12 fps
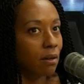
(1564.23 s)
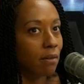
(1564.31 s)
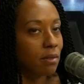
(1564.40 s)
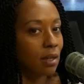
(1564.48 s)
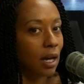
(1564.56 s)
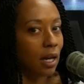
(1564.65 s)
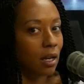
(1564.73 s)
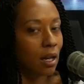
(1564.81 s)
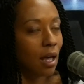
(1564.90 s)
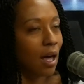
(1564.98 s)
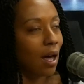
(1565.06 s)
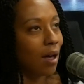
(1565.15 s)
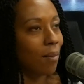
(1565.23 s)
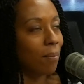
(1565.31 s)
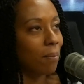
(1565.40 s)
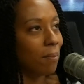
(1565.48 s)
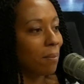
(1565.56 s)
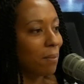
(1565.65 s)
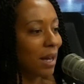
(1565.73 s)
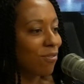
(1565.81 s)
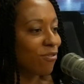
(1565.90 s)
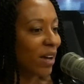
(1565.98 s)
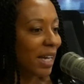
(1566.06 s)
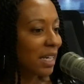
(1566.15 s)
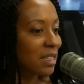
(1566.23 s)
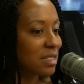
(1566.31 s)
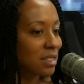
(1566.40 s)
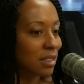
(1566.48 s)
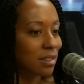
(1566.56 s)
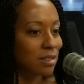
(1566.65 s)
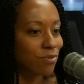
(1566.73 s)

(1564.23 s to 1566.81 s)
that my fight isn't